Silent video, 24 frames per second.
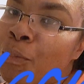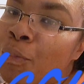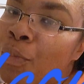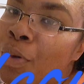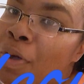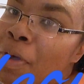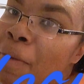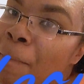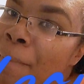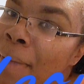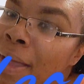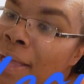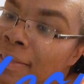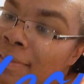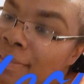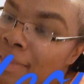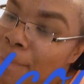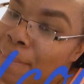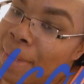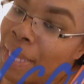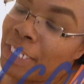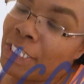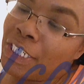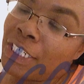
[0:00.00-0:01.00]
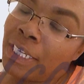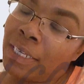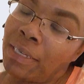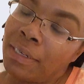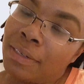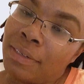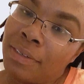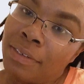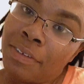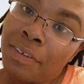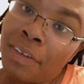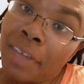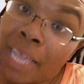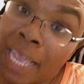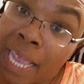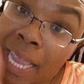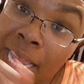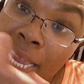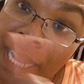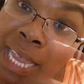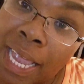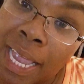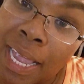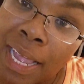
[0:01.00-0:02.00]
Welcome back to my channel,
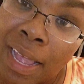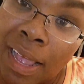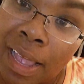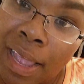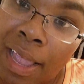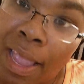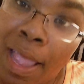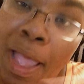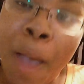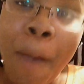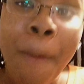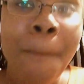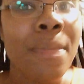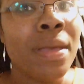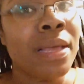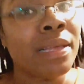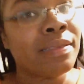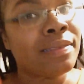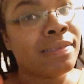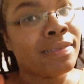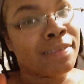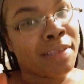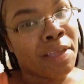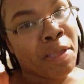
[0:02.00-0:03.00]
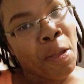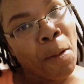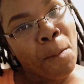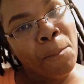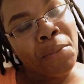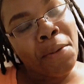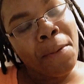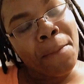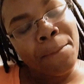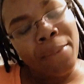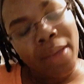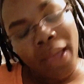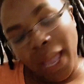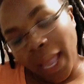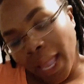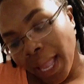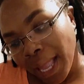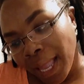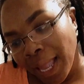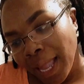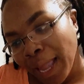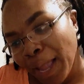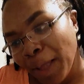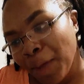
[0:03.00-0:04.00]
aka Miss Tampa
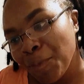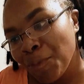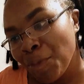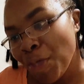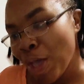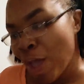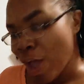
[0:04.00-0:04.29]
Bay.